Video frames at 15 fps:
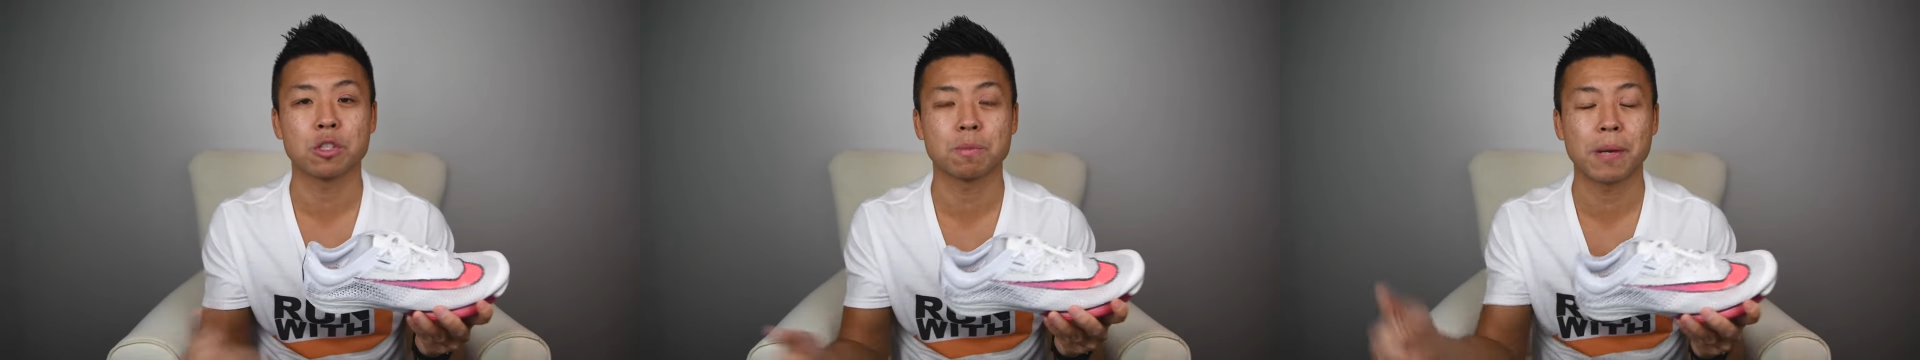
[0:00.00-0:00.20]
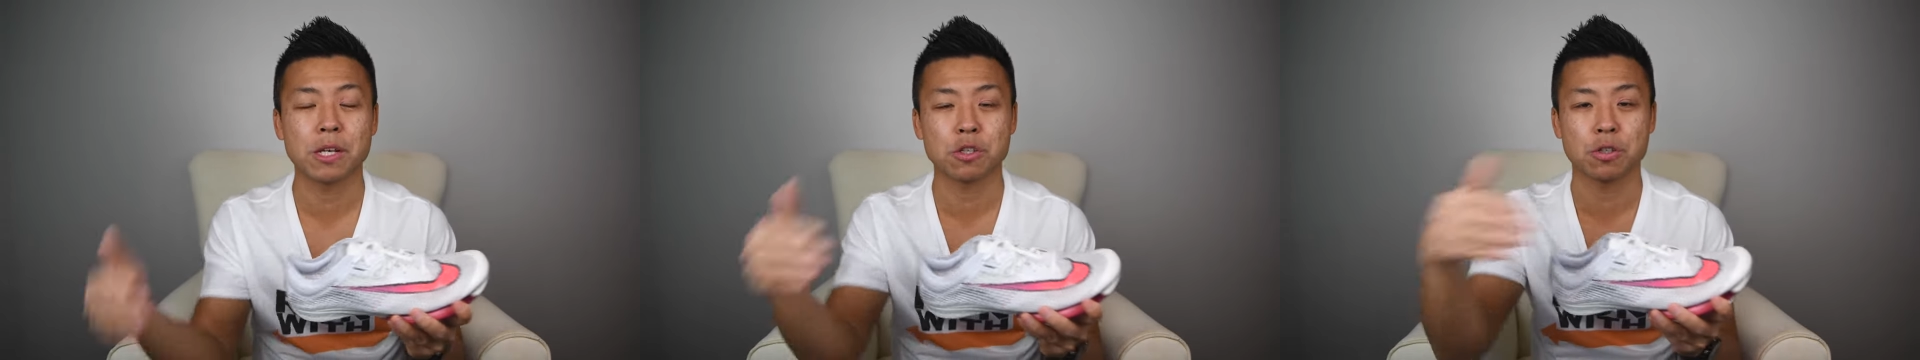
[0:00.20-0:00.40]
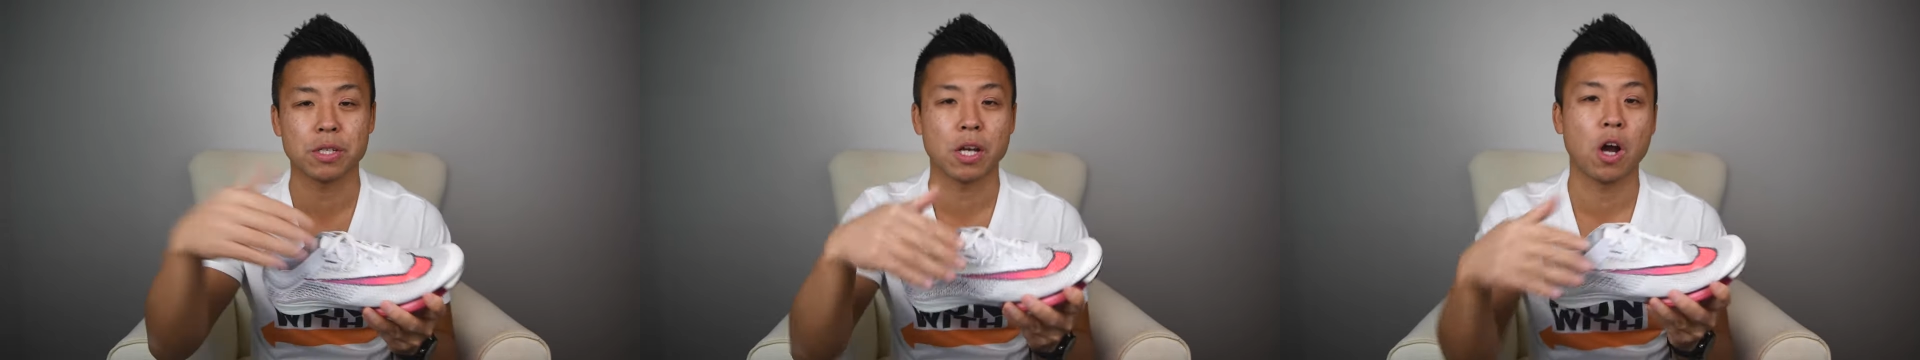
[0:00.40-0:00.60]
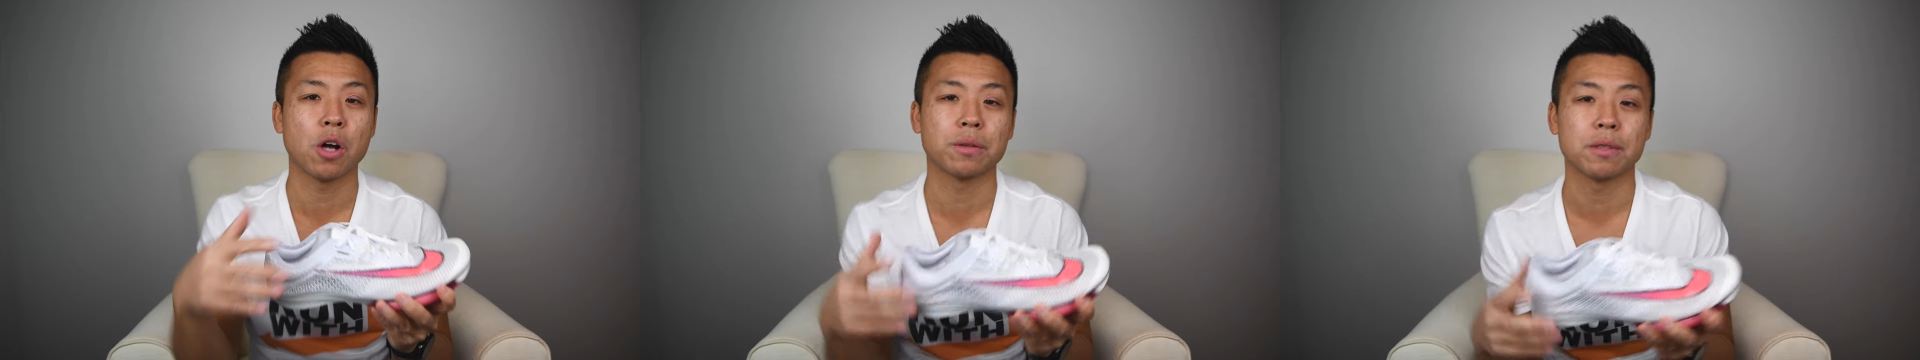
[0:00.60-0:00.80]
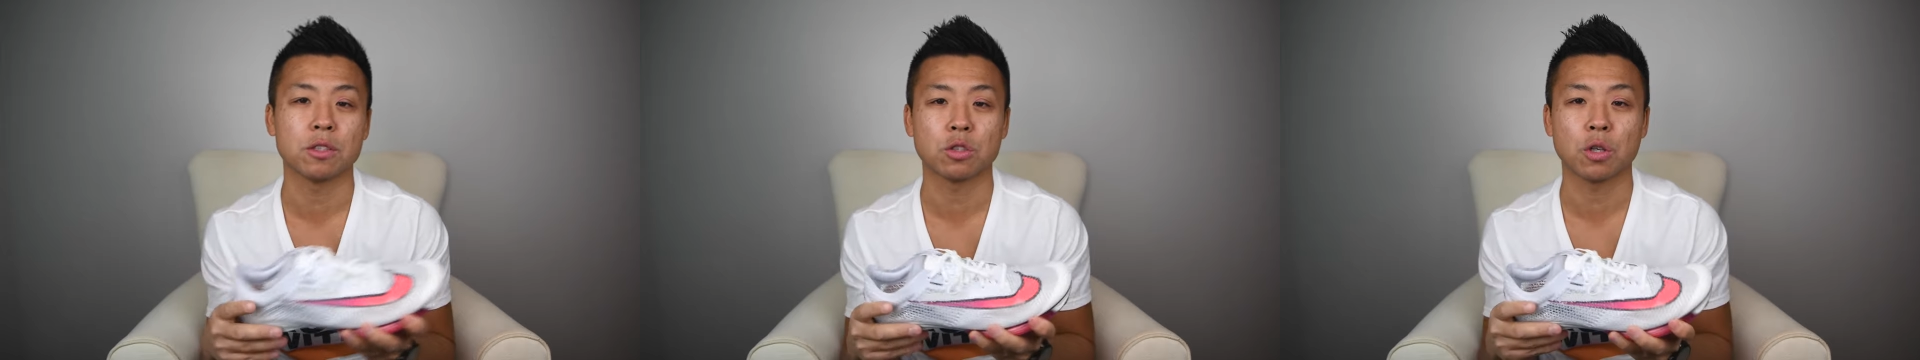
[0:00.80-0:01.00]
especially
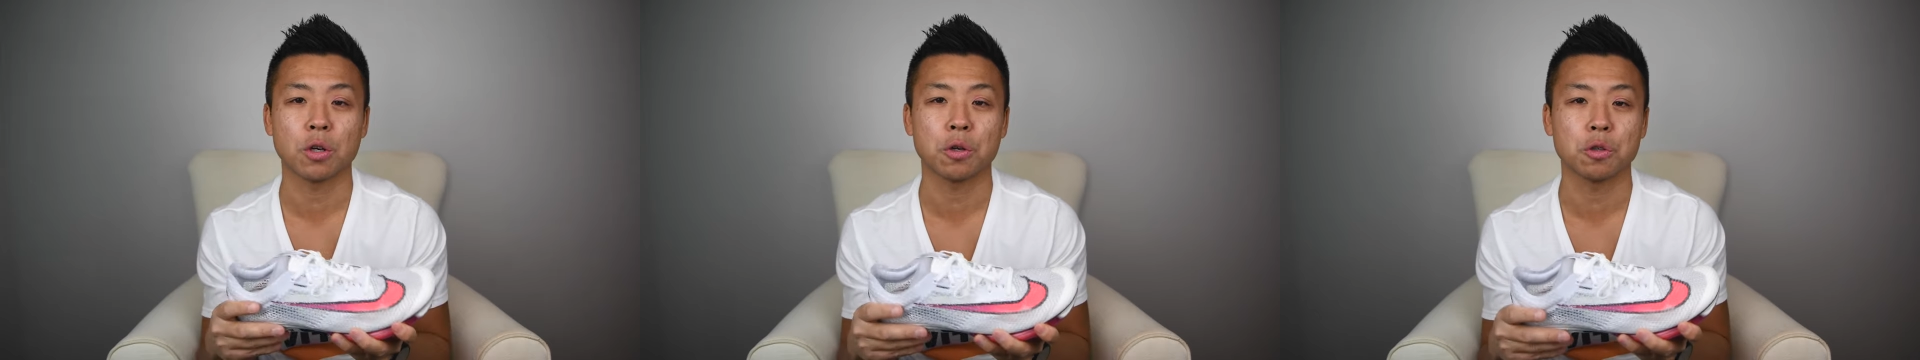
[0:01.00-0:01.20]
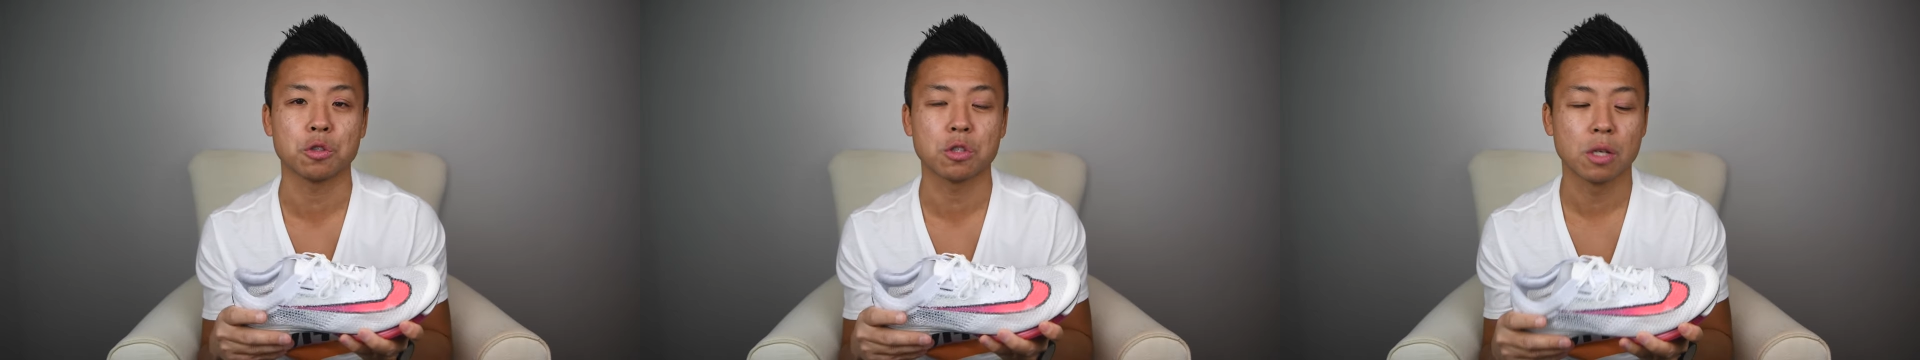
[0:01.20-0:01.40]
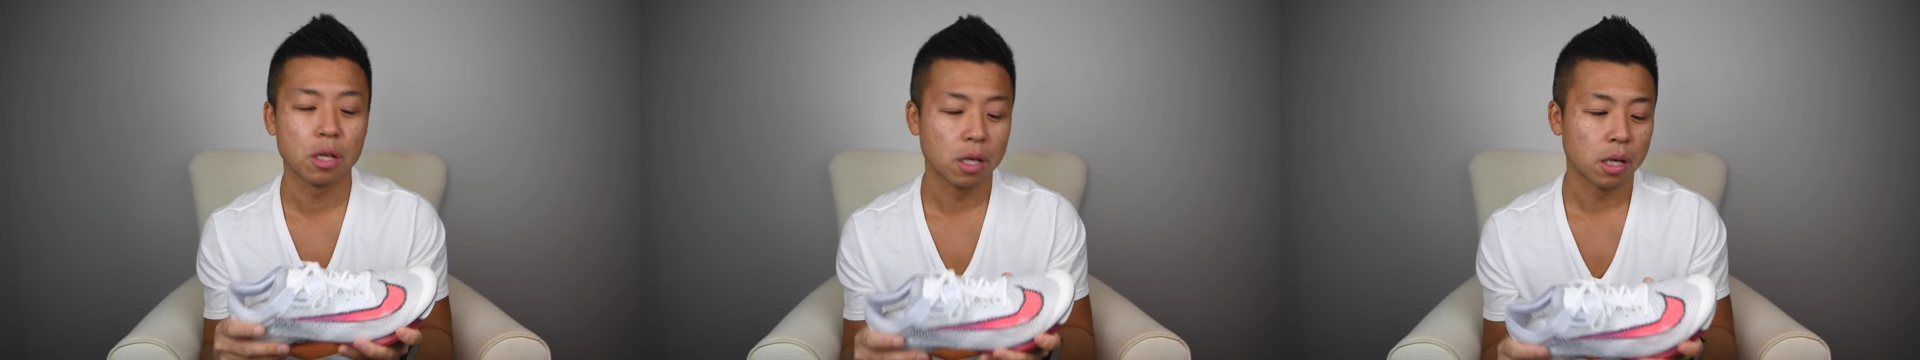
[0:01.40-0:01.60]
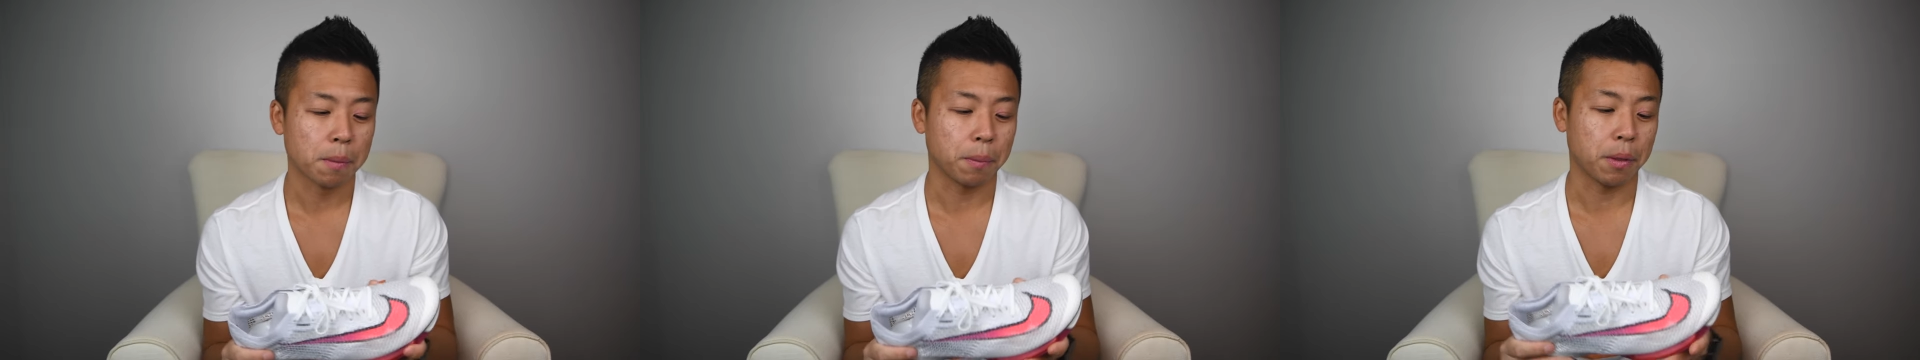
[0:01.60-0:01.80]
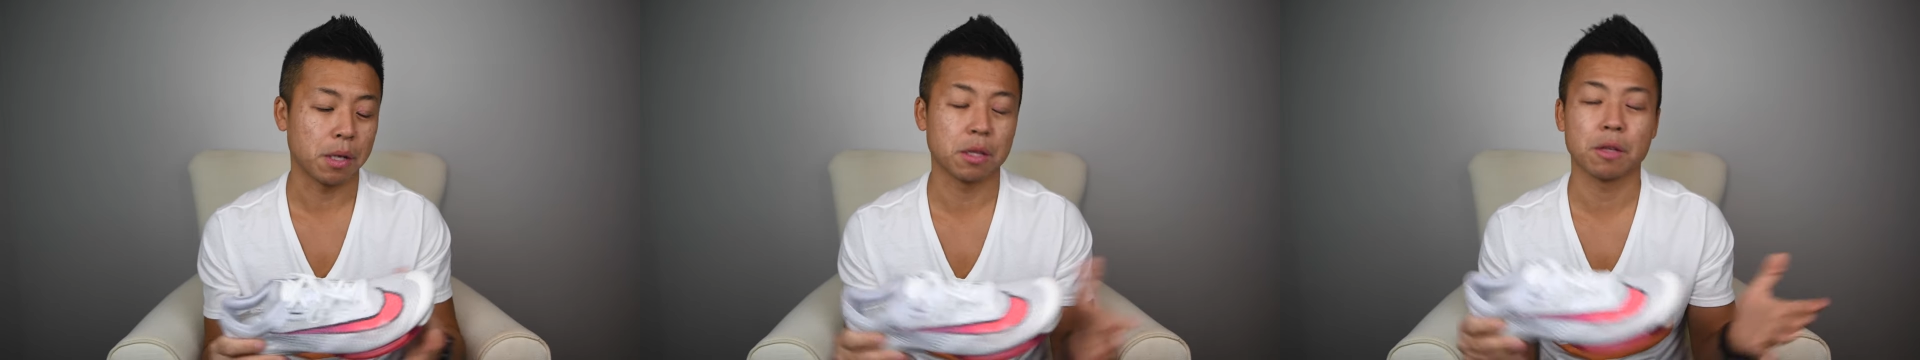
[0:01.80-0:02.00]
on the turns.
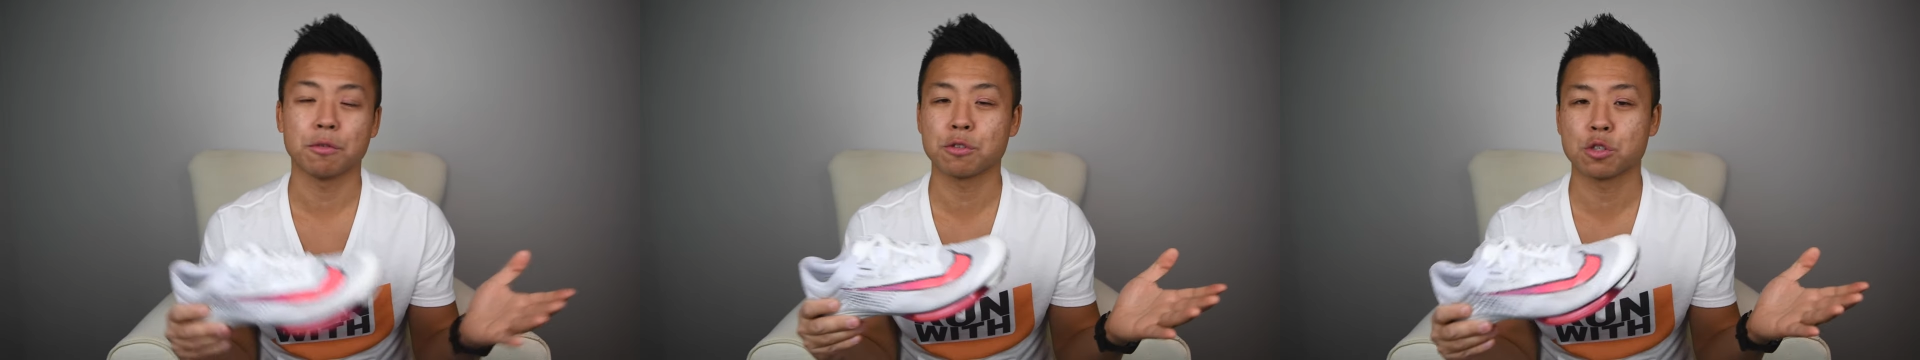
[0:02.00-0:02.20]
But in the